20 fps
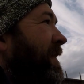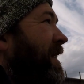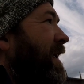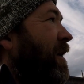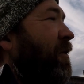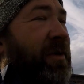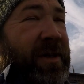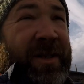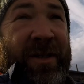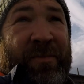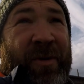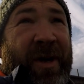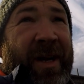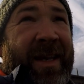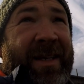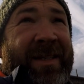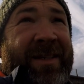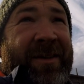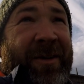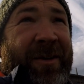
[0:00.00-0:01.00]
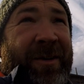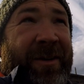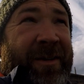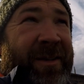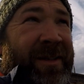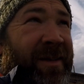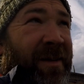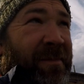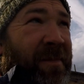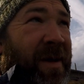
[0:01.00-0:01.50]
Now the spring is here,
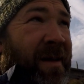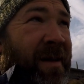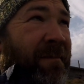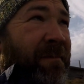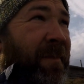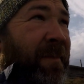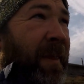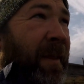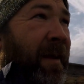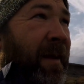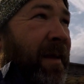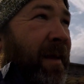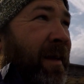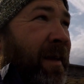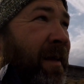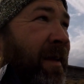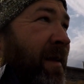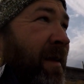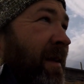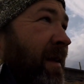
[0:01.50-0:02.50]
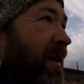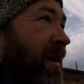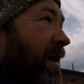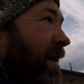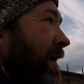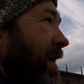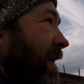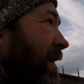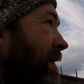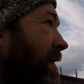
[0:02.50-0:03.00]
summer,
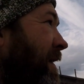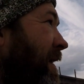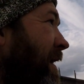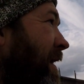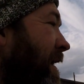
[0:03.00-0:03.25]
and